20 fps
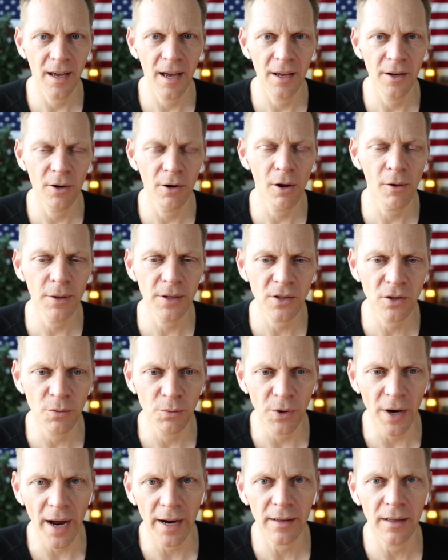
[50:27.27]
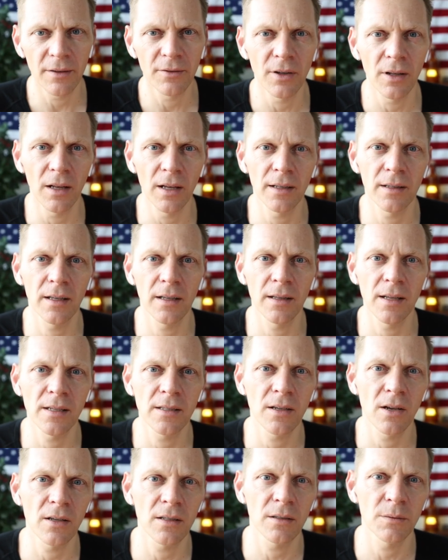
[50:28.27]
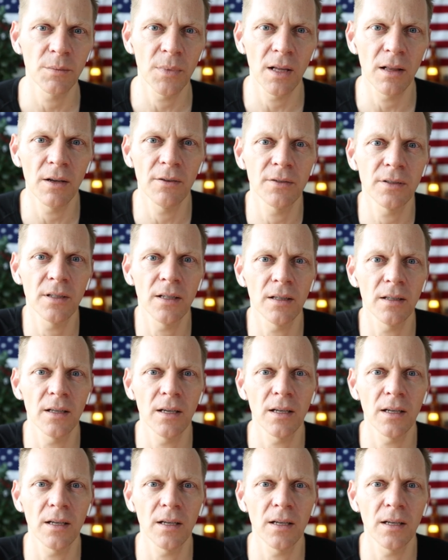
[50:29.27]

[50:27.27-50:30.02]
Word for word: yeah. you're always super active on LinkedIn. That's awesome. I yeah, so super